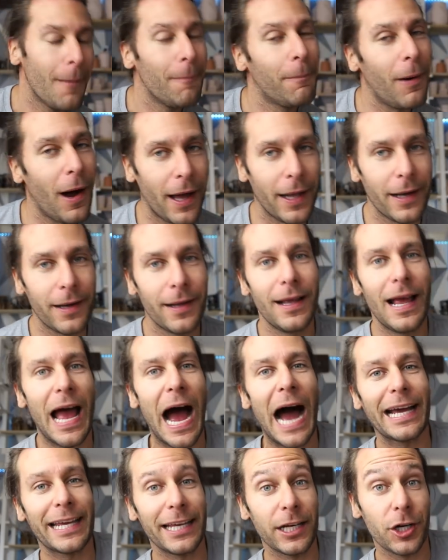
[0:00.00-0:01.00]
but
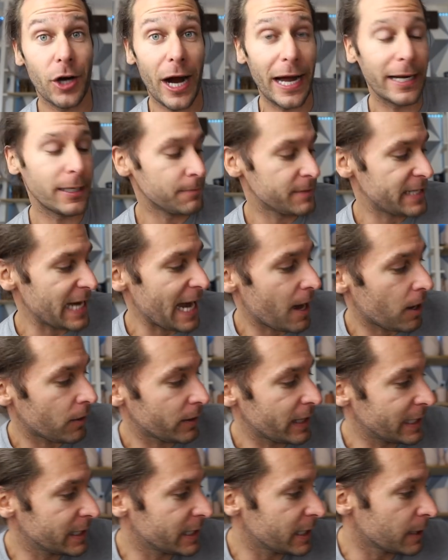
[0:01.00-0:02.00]
I can grind them
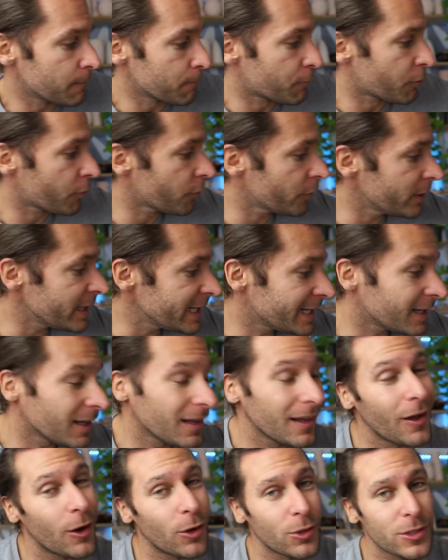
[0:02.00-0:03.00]
down and get them pretty
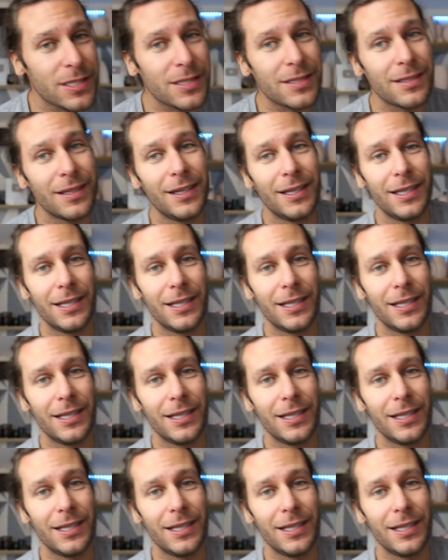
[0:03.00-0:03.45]
close